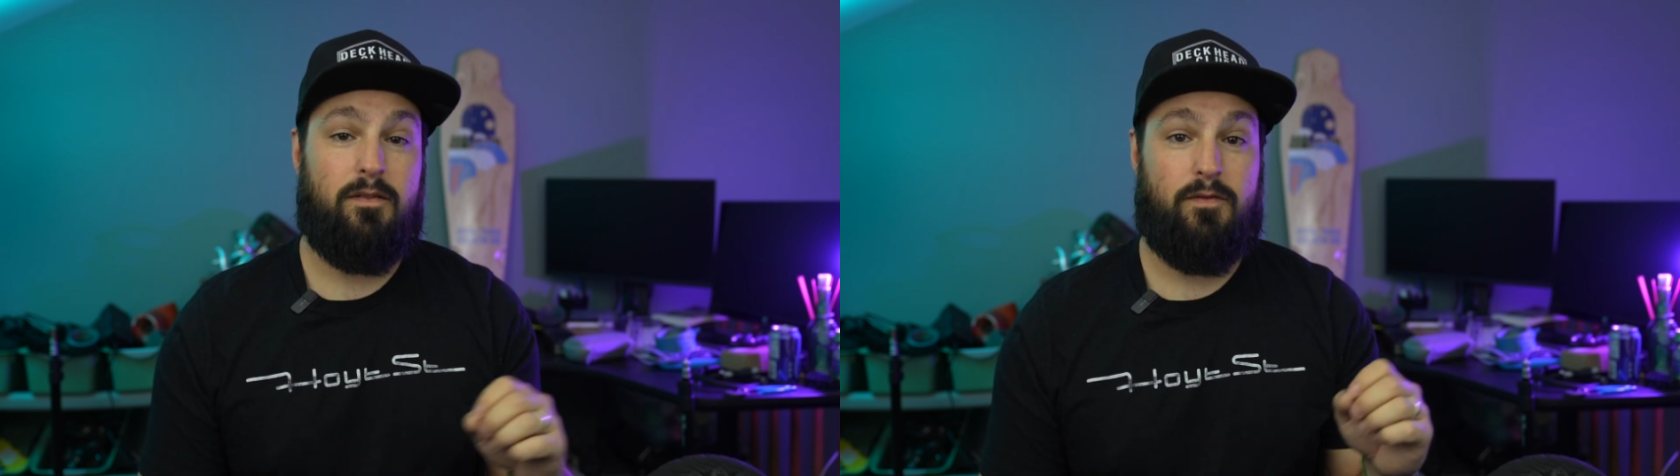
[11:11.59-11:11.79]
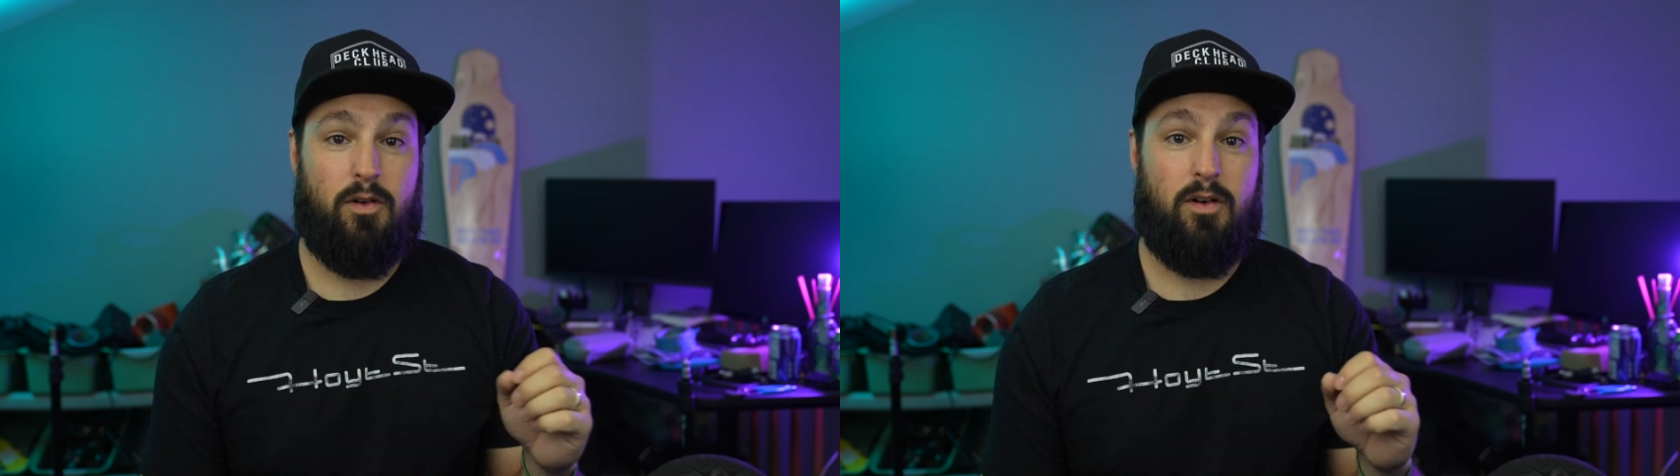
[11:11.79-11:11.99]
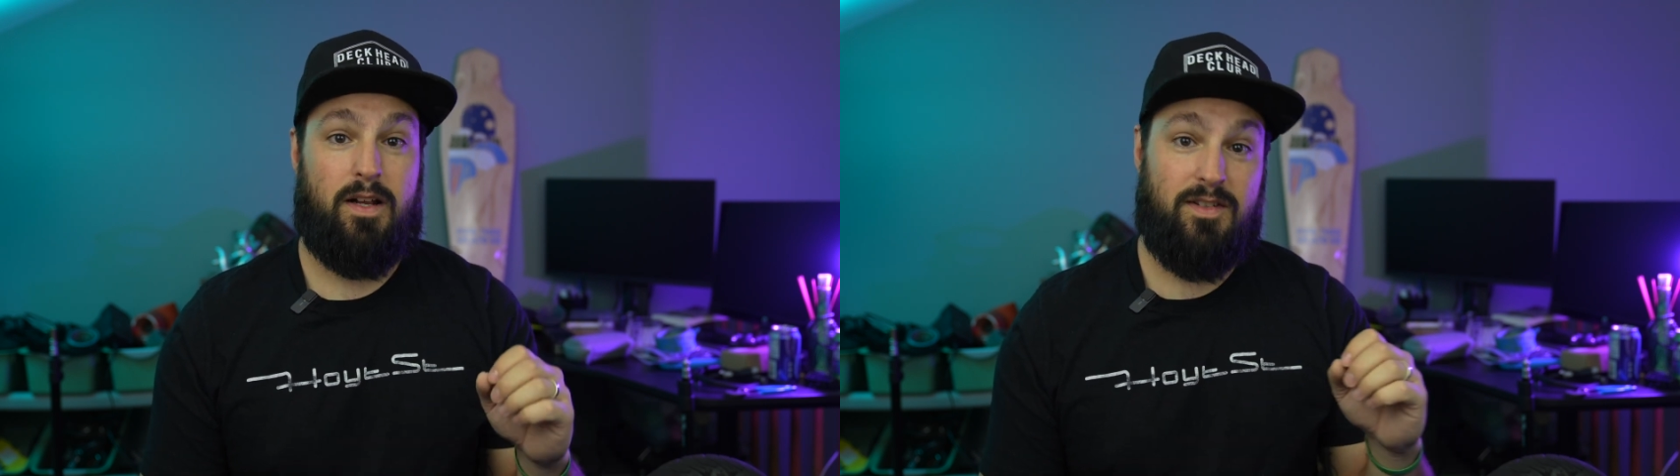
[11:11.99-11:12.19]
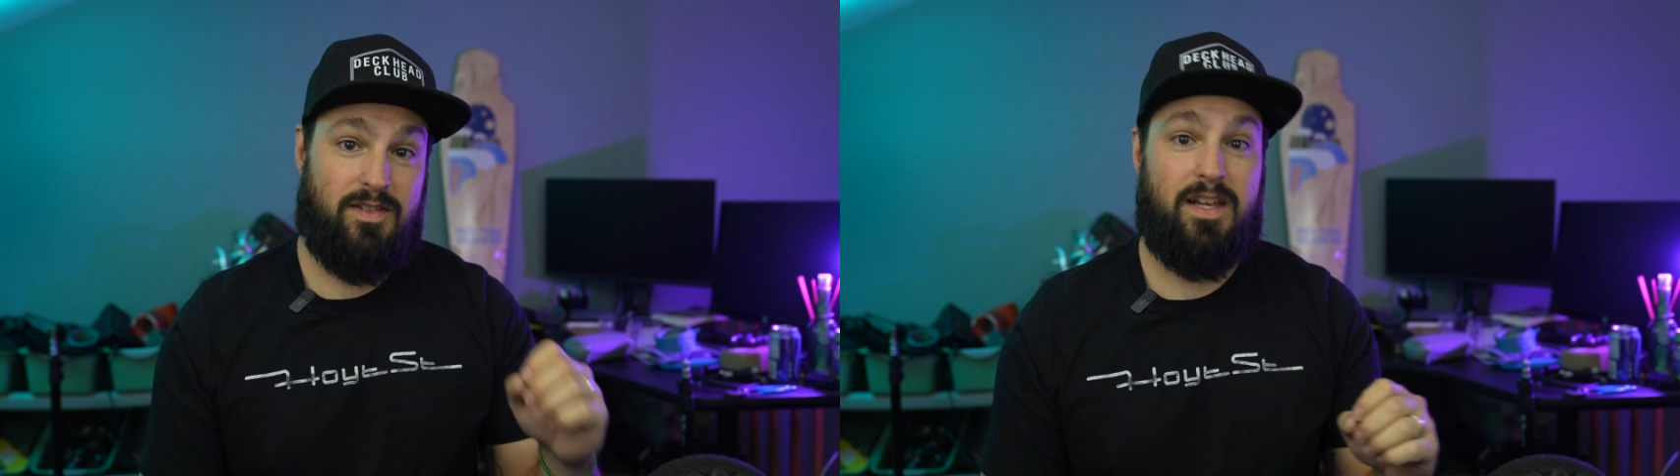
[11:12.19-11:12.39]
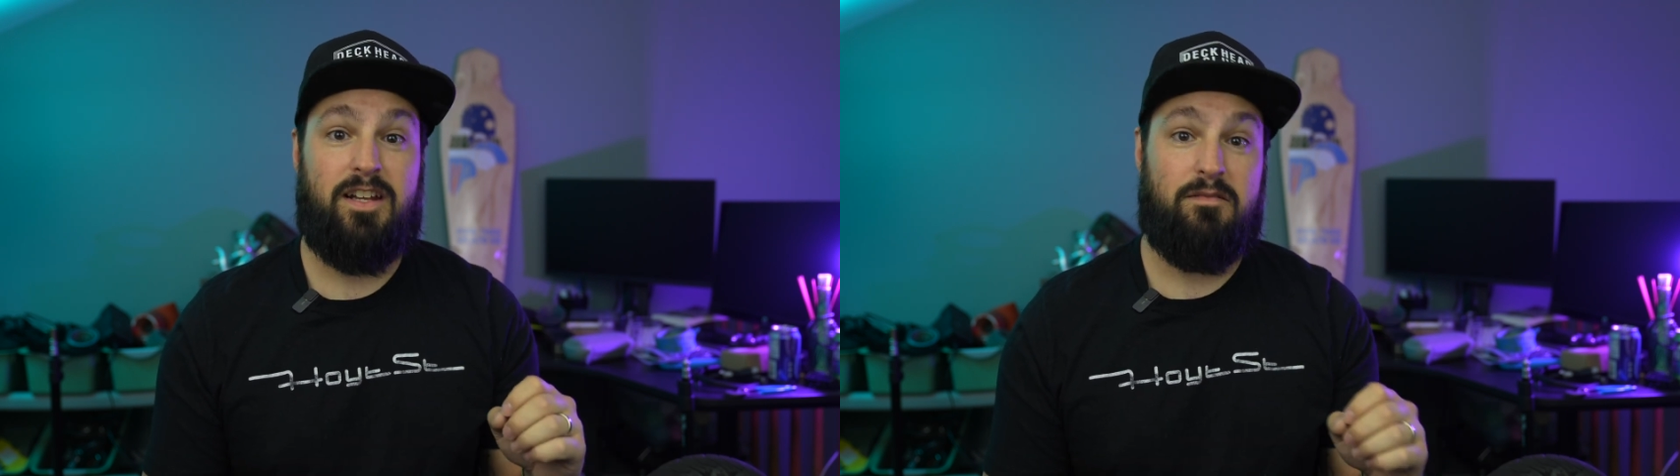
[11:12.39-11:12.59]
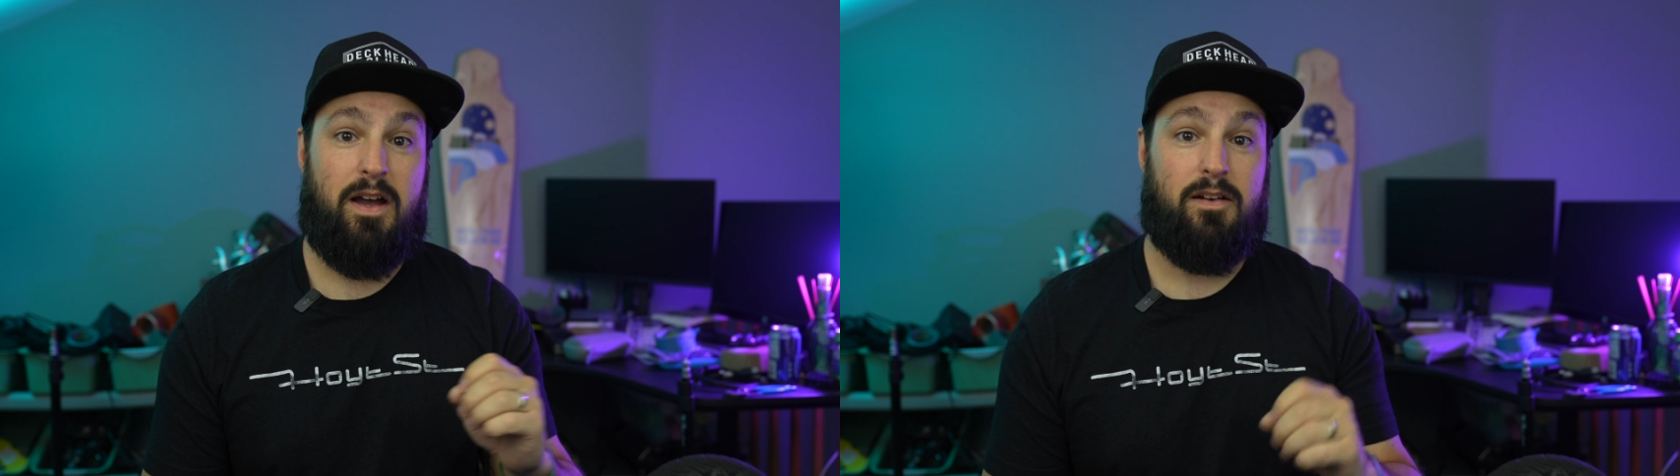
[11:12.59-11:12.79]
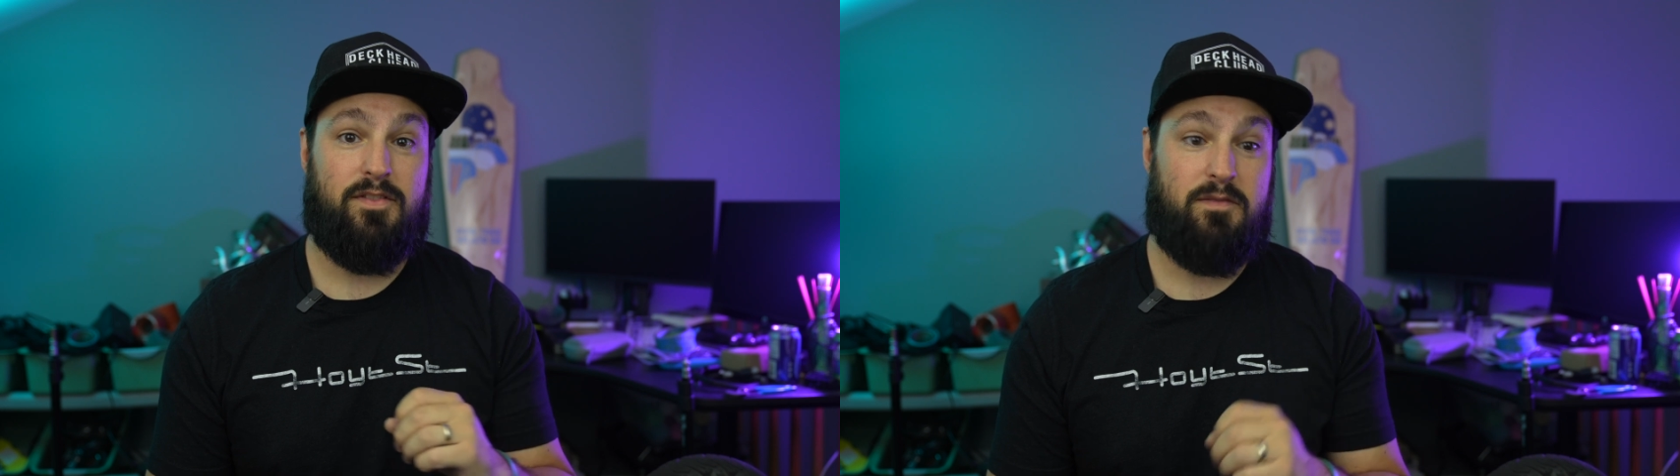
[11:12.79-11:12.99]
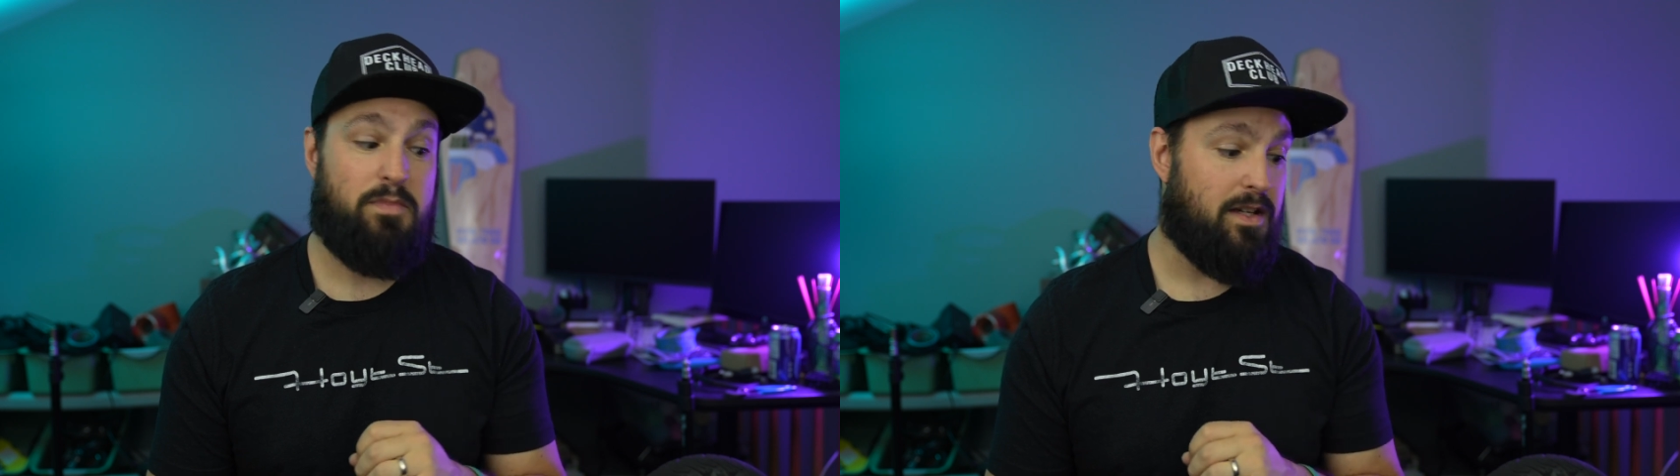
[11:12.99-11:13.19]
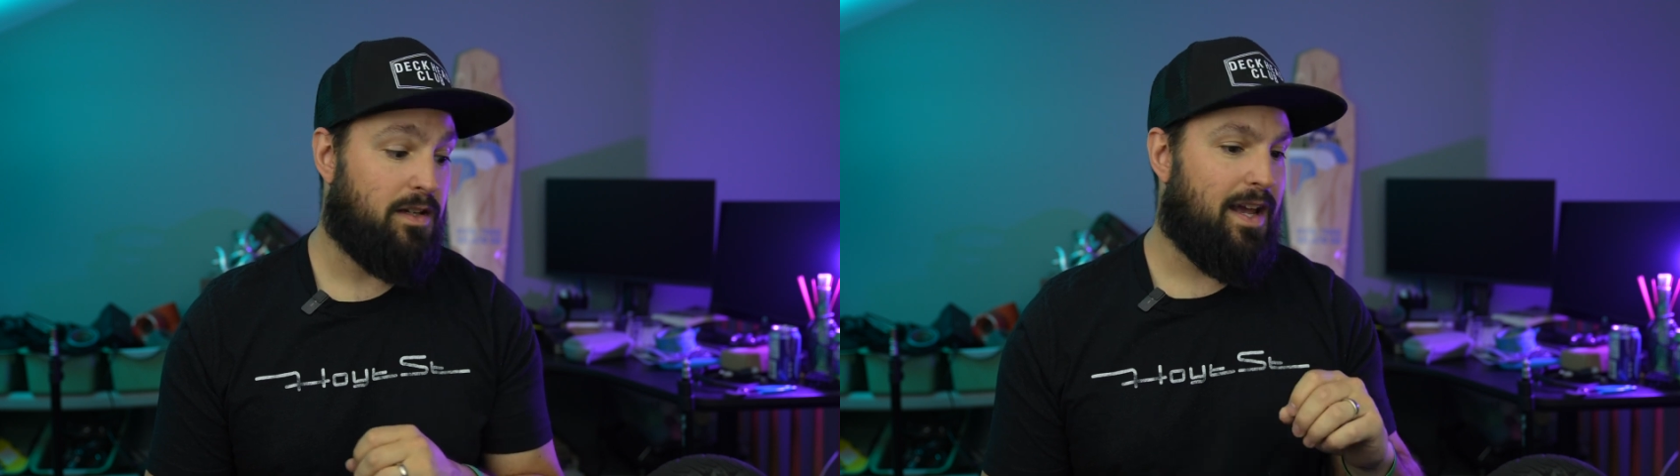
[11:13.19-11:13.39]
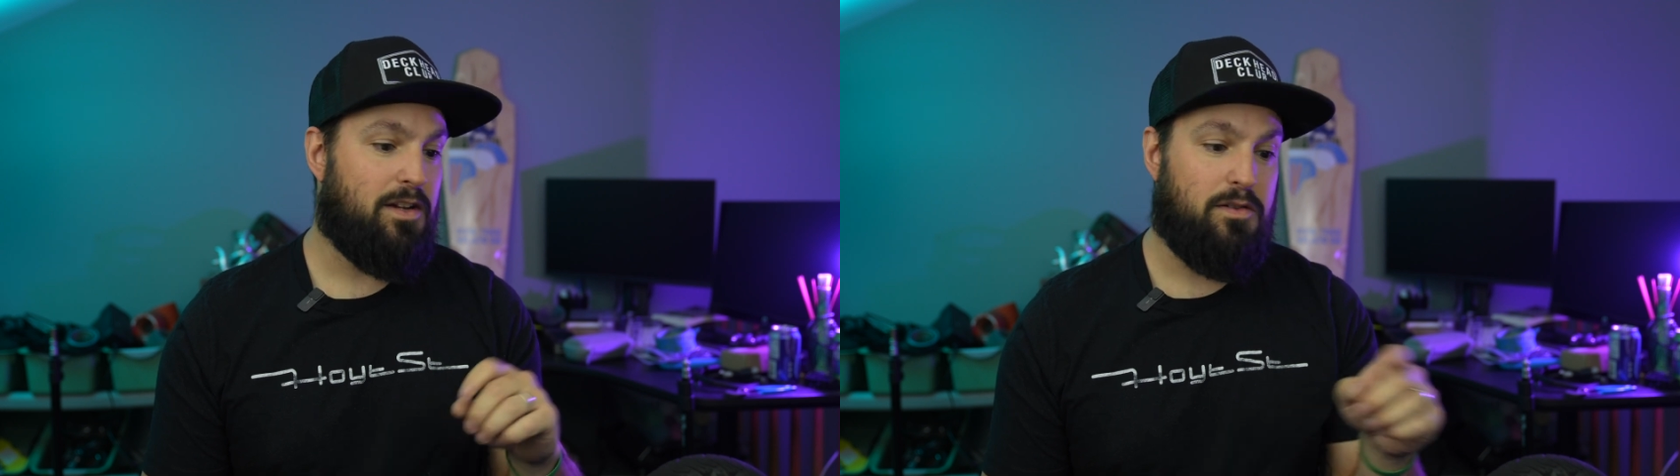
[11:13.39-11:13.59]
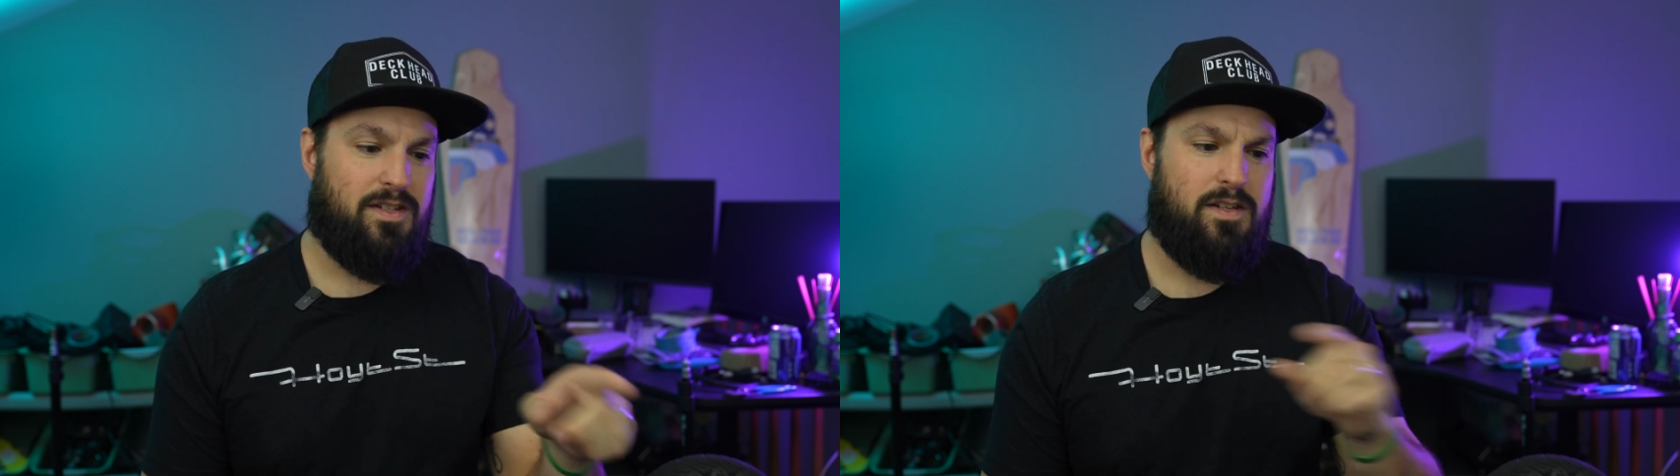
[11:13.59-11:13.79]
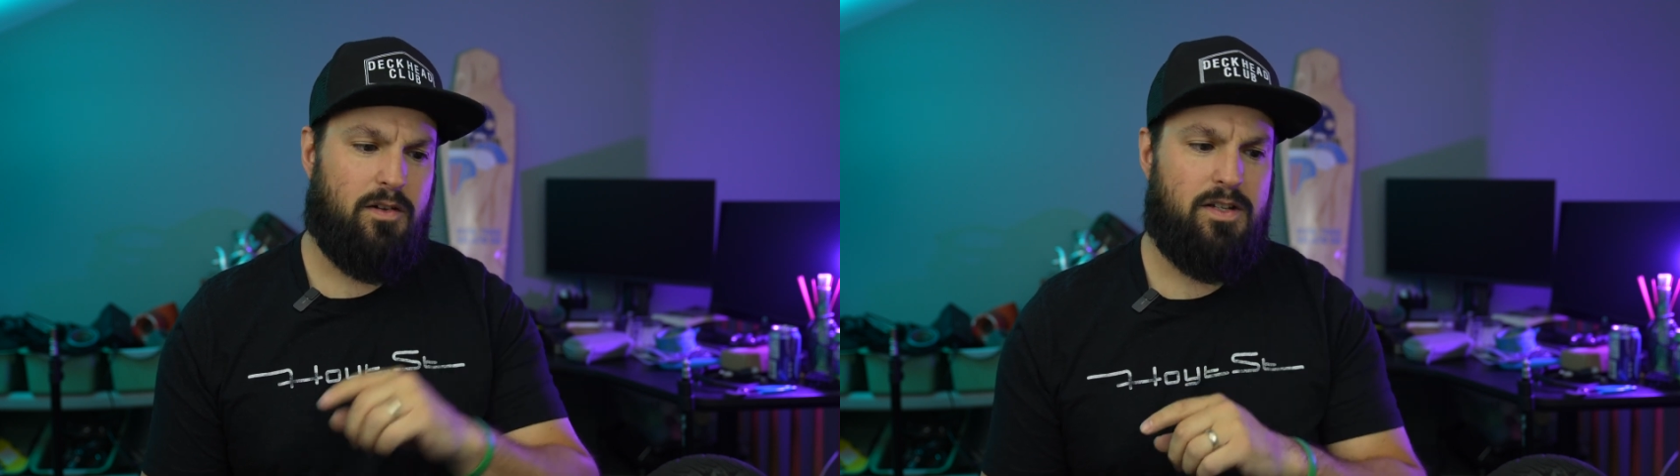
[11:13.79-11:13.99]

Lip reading: for insane amount of speed. And you can see on